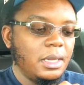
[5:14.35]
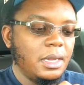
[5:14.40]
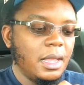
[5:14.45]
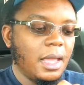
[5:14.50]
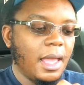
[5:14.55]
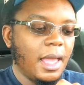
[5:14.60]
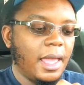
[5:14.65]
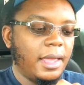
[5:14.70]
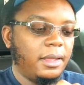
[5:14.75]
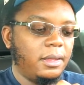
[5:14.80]

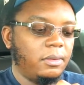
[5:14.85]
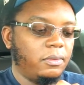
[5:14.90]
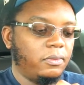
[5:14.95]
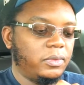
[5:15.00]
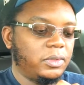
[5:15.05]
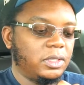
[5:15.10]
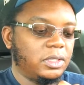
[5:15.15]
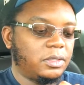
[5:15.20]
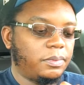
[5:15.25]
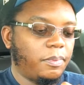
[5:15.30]
All right,
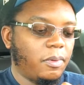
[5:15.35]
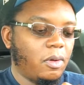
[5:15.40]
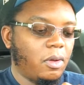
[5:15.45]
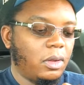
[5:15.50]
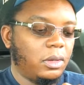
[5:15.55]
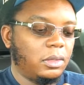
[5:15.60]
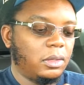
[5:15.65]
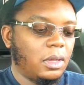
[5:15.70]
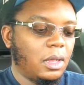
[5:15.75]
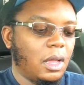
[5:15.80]
what just
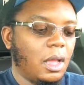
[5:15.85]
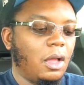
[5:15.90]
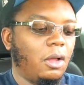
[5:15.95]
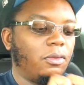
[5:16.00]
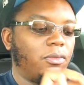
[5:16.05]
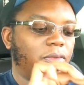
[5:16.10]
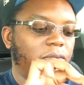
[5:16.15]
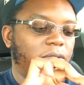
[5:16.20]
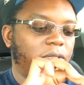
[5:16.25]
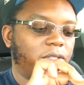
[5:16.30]
spawn.
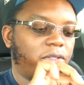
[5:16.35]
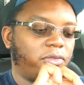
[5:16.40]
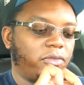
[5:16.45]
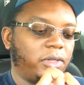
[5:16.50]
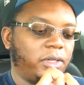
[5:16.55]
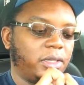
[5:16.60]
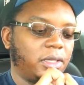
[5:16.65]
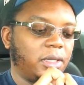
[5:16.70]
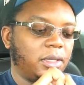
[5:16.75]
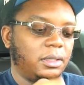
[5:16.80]
Oh,
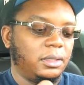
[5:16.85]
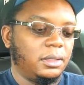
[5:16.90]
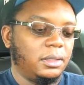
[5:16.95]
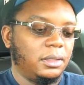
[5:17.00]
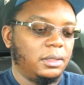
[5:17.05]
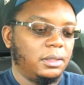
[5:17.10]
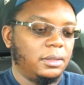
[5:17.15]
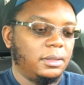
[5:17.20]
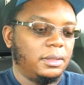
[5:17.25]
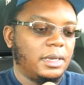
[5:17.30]
Turtwig.
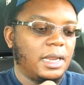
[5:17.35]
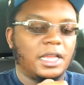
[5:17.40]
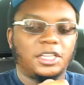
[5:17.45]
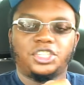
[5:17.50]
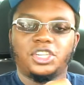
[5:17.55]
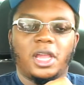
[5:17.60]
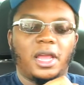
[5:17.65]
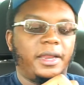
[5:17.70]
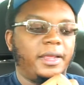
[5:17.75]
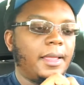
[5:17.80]
Not
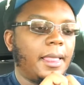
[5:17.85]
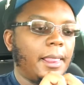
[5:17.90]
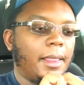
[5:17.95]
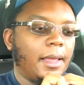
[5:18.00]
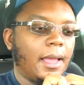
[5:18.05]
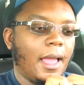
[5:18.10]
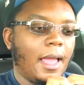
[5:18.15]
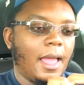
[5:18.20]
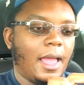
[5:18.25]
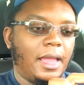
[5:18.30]
shiny.
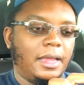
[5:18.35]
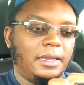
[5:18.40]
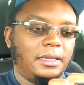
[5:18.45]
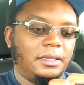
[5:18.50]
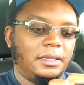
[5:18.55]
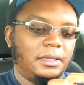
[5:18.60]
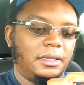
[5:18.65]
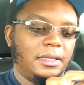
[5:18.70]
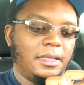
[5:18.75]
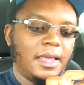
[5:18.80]
All right,
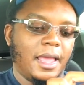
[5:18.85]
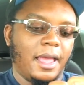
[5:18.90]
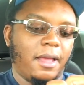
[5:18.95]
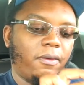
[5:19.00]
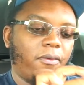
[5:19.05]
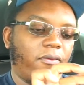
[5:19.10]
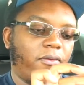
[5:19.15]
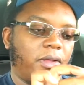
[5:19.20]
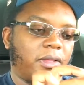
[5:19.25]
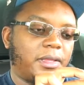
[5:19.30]

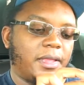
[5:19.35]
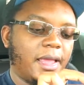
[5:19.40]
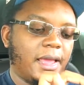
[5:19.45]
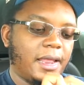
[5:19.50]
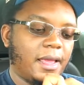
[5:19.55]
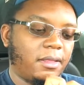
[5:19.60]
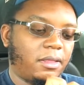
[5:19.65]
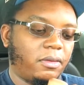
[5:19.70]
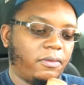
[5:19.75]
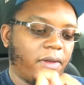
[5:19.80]
now, with that
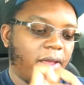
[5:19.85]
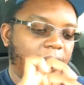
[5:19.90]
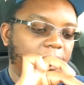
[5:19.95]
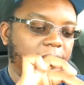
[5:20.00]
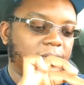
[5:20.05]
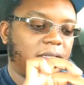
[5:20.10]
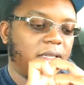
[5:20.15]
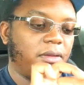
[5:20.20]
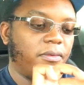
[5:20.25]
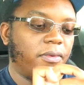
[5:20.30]
out the way,
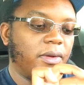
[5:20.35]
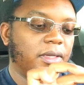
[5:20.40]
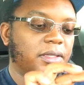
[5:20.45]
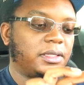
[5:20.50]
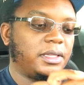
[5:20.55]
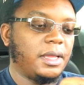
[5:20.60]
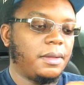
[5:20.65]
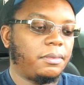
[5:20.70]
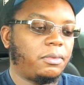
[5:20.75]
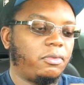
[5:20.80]
let's see what
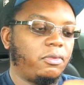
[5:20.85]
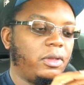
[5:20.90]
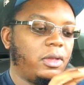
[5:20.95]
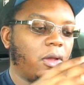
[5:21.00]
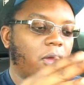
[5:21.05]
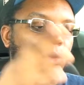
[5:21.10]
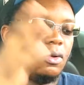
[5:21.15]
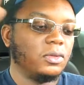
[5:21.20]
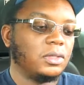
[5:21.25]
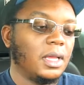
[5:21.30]
step three
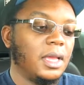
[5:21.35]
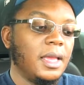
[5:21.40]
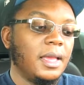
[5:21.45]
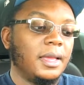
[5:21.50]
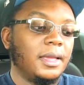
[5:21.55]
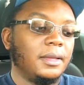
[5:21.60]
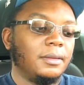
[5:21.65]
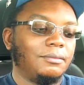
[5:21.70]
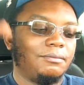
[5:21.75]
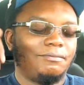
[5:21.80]
holds.
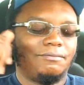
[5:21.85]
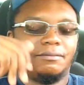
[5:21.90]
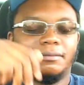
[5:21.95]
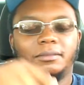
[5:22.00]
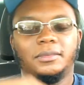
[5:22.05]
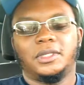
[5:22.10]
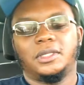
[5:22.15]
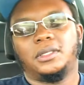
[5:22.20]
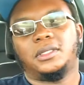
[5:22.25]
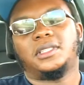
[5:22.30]

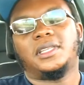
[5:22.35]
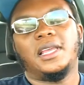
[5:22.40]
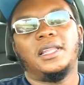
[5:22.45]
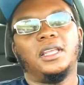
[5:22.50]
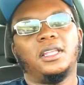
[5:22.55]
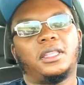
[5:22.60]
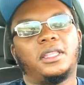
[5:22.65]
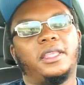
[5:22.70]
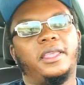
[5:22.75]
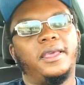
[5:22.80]
Send
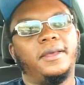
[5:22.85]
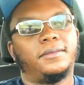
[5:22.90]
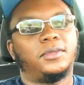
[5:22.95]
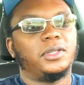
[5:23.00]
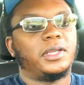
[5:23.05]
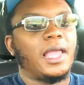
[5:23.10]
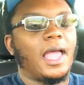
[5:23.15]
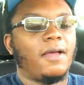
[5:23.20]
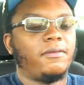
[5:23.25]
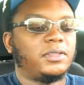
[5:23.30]
a gift
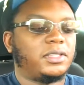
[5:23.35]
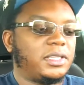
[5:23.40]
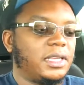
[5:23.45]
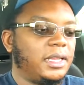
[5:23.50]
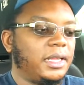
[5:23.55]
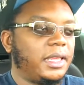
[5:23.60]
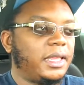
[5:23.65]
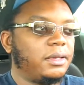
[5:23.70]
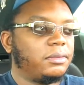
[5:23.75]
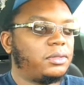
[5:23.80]
to, I was
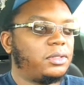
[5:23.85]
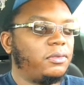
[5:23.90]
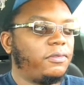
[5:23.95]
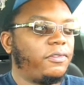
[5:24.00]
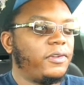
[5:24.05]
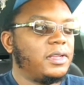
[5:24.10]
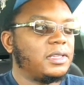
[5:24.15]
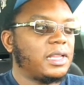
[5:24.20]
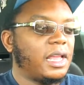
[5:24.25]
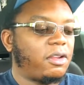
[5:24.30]
sending gifts to
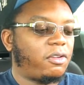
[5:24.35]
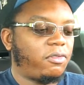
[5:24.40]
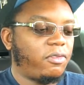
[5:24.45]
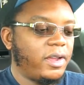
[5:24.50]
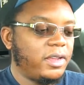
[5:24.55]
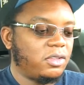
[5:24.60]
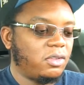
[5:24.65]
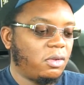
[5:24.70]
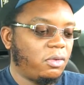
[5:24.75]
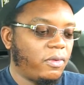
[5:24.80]
friends like
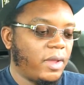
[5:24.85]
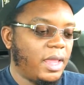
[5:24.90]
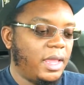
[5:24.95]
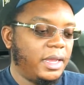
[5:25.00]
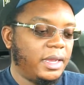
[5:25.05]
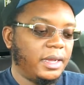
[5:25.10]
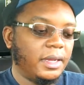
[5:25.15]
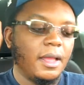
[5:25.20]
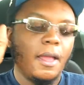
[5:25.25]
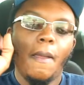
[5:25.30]
crazy on the way
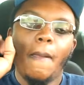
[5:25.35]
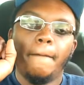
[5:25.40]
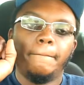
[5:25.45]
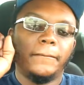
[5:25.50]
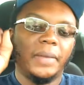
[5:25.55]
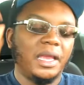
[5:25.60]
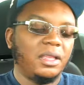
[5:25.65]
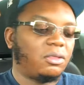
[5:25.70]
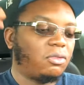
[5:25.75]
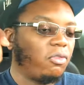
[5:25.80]
here.
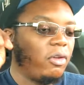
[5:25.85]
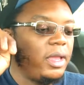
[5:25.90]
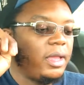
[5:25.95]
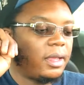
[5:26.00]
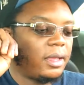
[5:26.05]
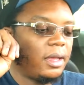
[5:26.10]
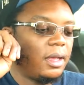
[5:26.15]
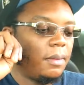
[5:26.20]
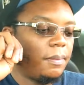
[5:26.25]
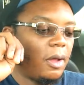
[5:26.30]
Make three
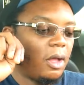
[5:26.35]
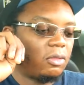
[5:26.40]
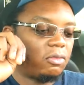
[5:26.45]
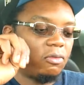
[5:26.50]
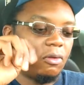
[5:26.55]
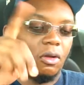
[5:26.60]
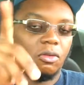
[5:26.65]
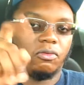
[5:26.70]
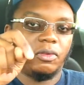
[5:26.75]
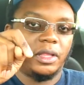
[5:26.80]
curveball
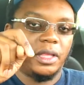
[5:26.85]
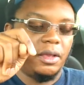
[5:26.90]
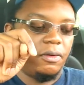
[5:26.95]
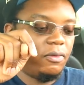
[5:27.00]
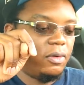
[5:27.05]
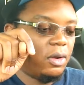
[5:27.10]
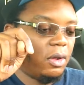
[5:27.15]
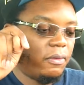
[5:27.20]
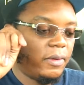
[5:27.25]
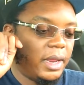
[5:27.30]
throws, we did
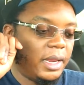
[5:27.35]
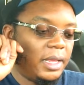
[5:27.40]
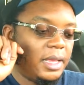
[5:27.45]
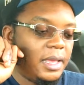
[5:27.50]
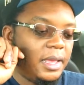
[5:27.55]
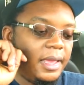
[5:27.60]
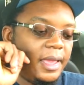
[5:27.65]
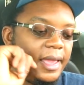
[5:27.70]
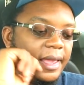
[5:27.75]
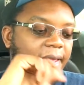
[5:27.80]
one already,
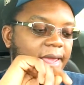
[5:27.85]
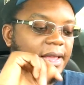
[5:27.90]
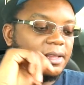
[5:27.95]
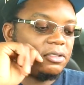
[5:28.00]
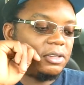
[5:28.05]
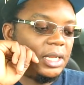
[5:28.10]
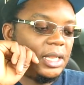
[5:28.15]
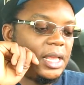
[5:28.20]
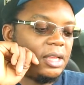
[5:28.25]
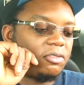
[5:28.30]
and catch
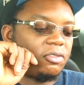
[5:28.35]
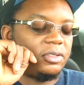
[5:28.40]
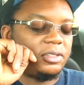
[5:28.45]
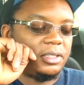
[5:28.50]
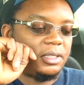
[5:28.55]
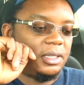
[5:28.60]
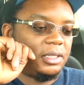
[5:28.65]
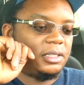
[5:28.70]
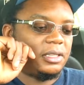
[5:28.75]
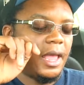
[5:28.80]
an electric
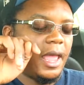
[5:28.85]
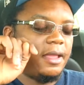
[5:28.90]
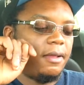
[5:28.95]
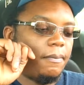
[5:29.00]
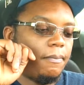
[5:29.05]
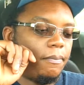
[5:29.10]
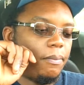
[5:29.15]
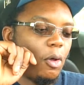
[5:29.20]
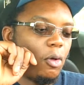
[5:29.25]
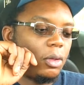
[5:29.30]
type
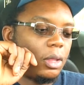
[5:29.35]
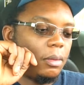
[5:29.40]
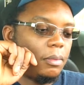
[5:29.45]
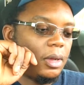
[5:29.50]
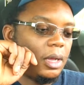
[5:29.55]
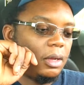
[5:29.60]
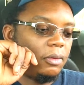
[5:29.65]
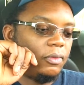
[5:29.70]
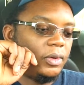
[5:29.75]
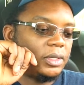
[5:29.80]

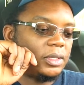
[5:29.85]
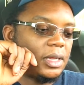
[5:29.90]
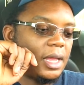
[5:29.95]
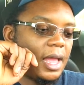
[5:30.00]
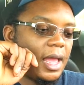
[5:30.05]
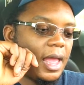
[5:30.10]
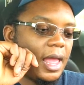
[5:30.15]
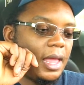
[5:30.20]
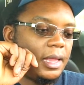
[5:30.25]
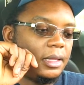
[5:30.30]
Pokemon, which
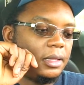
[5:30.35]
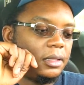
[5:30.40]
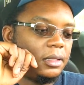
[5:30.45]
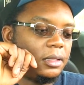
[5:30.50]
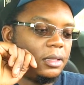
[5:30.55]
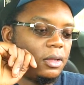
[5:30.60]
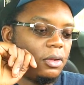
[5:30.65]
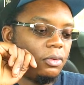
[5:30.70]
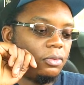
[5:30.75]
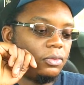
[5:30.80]
I
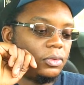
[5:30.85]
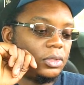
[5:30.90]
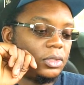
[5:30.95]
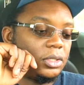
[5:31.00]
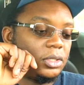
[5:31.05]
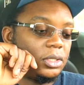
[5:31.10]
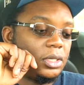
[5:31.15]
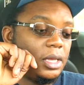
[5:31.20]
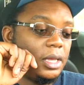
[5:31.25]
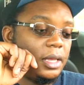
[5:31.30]
don't
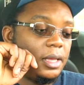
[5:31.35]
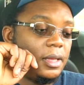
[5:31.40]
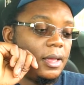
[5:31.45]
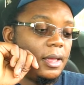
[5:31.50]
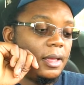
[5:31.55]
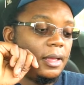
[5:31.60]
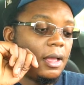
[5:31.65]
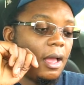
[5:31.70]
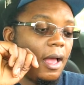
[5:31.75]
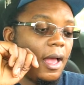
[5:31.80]
see.
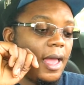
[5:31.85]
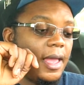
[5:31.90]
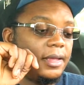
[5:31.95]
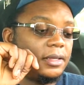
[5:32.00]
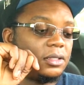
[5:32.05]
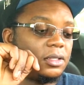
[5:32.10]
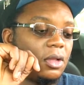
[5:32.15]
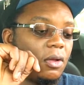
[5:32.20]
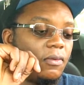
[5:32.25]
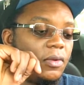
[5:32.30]
All right,
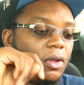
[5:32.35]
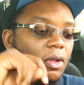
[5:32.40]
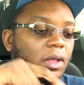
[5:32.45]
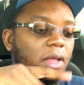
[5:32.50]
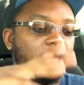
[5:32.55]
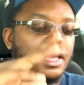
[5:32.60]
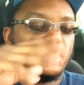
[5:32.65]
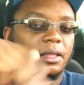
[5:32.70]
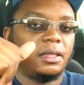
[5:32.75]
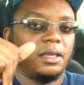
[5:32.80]
so we're going
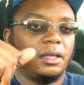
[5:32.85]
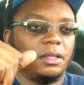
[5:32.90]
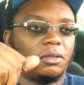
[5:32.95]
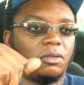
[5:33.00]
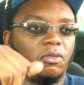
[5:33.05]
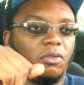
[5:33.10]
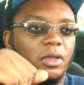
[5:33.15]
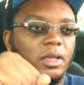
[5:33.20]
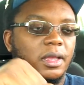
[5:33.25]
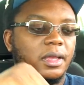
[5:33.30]
to get the
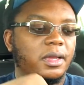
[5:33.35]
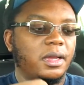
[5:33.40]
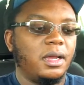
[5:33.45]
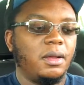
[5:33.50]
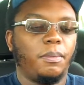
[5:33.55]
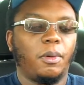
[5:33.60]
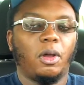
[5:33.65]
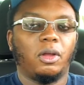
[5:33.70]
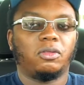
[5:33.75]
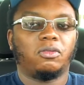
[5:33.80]
three
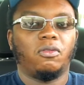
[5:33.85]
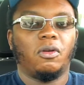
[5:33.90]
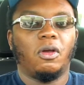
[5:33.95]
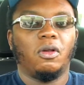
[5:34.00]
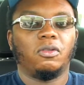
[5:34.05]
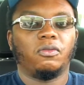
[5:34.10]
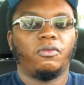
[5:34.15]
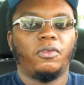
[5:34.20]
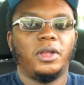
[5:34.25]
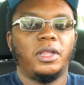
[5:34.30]
curveball
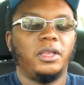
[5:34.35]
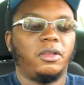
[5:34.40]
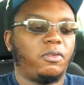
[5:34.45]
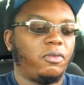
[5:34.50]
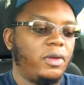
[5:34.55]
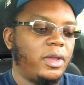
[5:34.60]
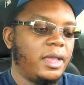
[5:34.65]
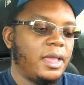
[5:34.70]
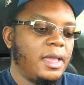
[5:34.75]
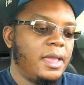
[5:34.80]
throws really
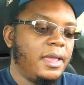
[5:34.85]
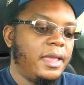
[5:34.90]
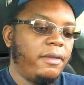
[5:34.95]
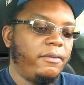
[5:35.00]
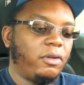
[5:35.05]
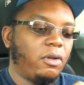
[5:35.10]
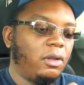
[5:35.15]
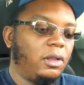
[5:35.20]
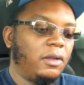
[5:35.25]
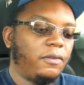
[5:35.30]
quick, and
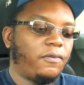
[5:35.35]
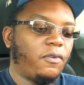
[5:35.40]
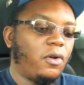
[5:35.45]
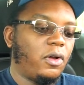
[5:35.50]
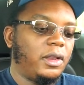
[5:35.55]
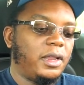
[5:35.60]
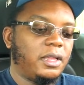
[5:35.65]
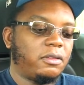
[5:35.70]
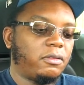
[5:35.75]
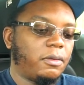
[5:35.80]
we're going to look for
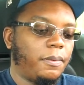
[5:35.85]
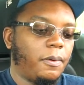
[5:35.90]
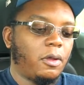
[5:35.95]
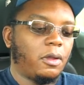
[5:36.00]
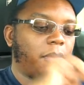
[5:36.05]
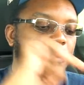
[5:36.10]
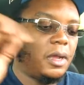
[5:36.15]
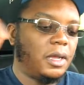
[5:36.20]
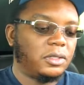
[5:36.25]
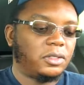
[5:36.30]
electric
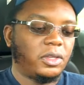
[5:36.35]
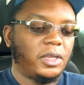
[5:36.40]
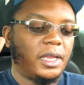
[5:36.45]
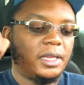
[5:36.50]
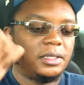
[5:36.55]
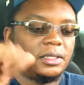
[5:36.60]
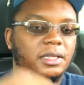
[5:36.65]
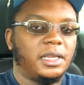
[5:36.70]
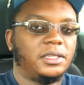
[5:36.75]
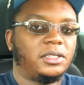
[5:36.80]
Pokemon. So, yeah,
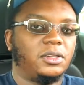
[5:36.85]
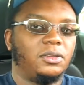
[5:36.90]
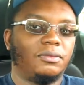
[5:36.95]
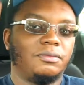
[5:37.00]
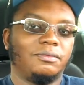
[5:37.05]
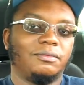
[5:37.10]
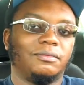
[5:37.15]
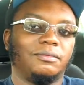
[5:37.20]
stay tuned.